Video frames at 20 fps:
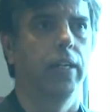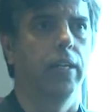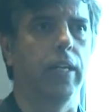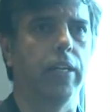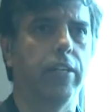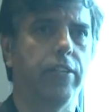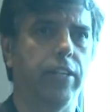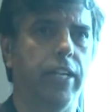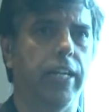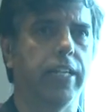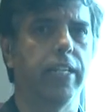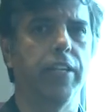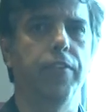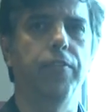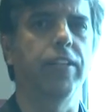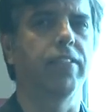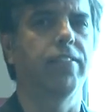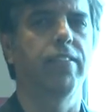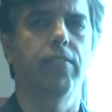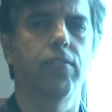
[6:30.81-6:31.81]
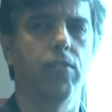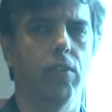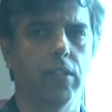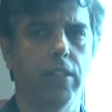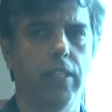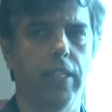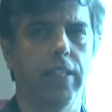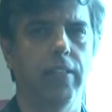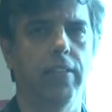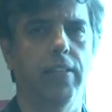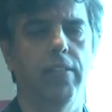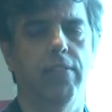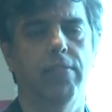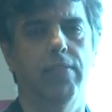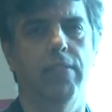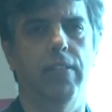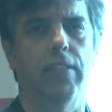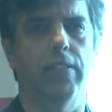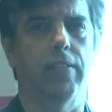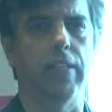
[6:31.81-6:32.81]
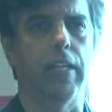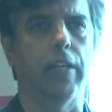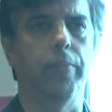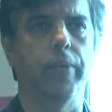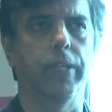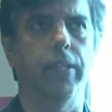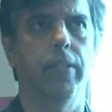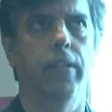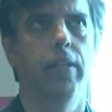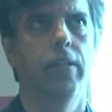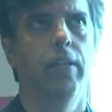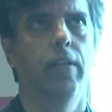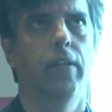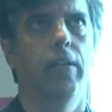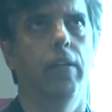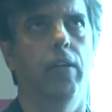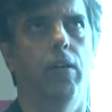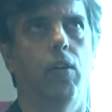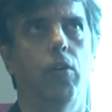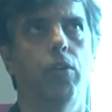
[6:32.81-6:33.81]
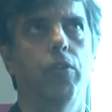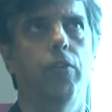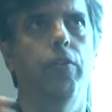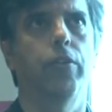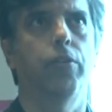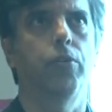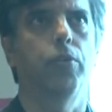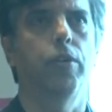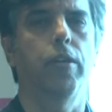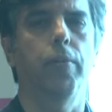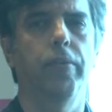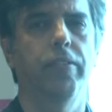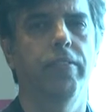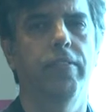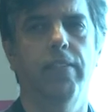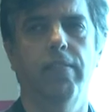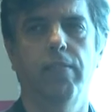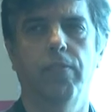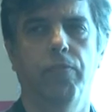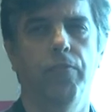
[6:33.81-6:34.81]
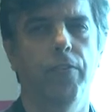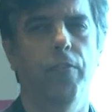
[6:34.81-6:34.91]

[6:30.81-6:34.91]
attractiveness is not there in this segment out of our total business